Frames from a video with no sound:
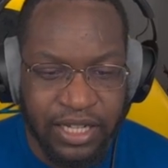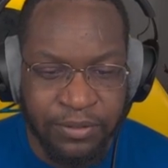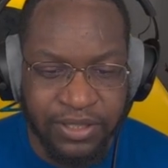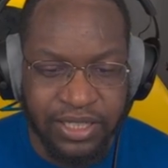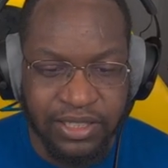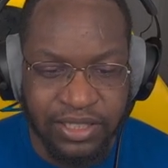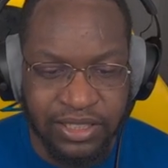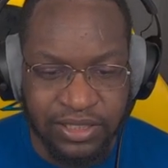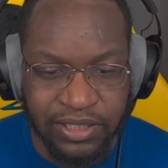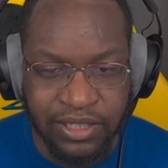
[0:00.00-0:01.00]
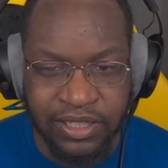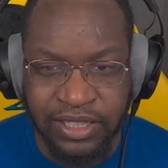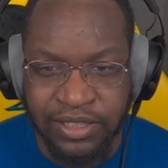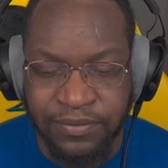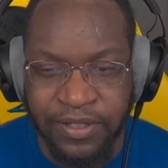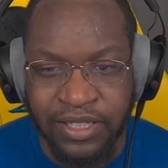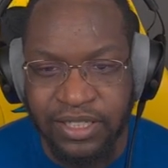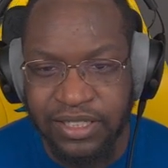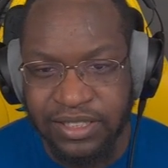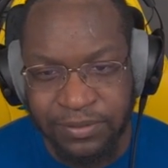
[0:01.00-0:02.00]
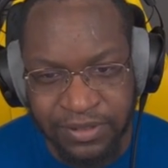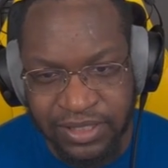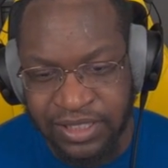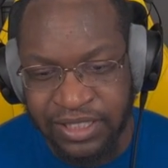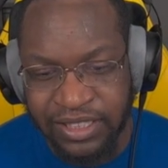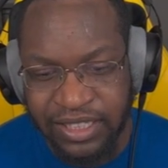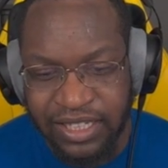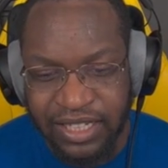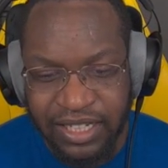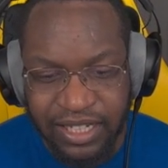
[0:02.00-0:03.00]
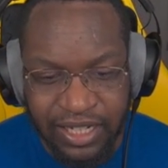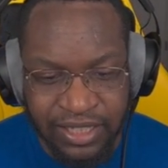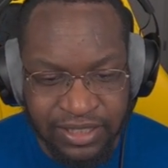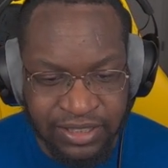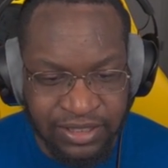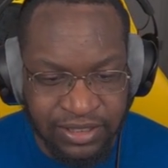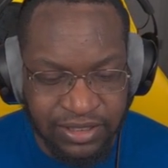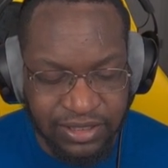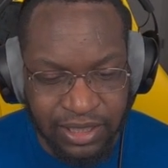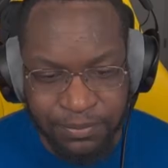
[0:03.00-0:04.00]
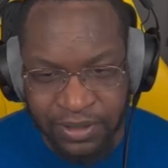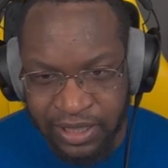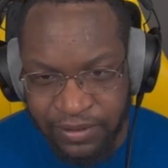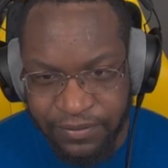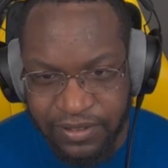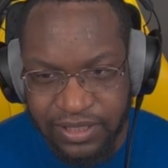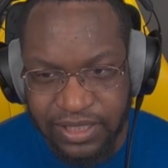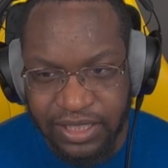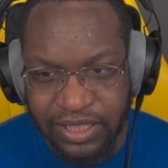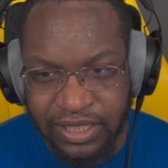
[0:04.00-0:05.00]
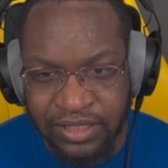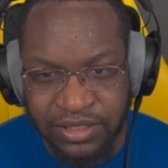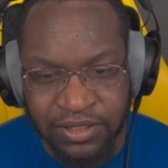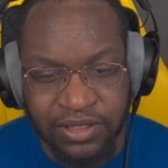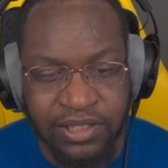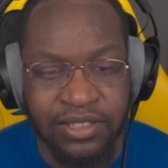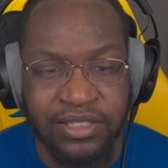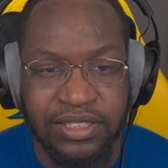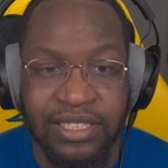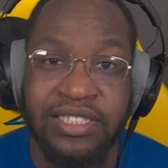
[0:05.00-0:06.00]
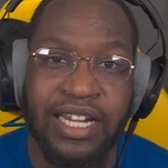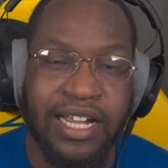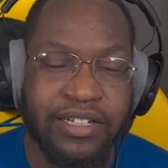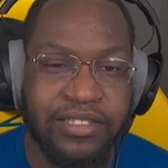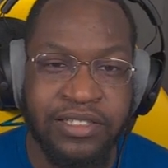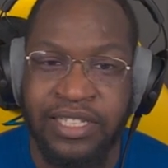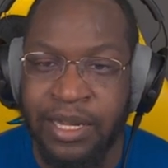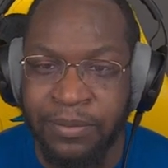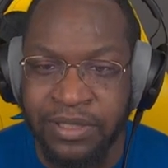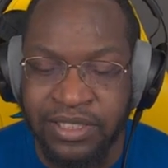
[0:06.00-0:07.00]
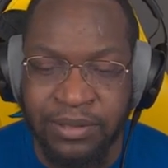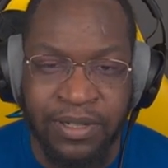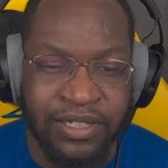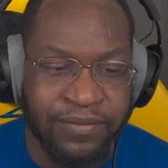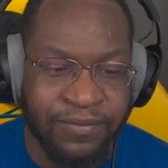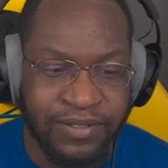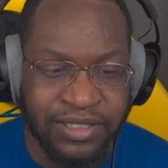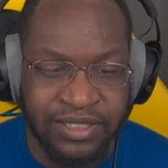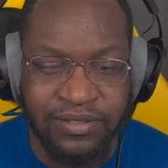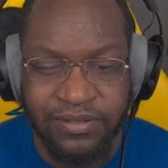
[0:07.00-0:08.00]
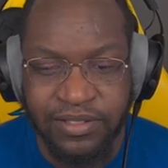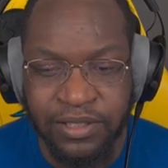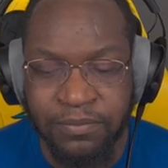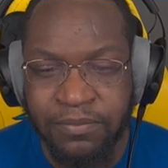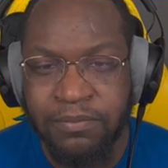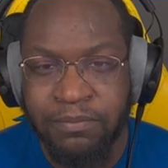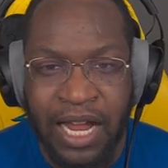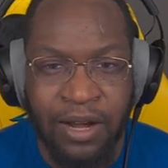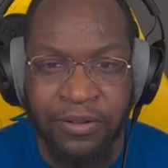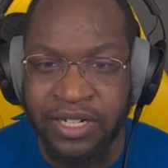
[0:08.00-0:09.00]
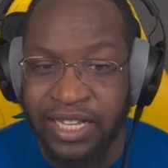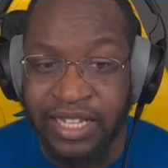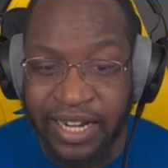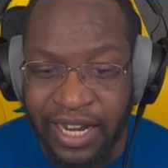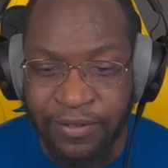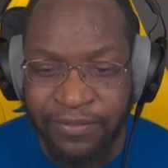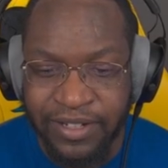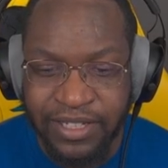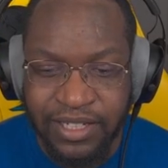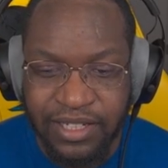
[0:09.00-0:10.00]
And when you kind of look at the card, it's very simple. See, at the top left is your card's attack, the damage, the amount of power that they have.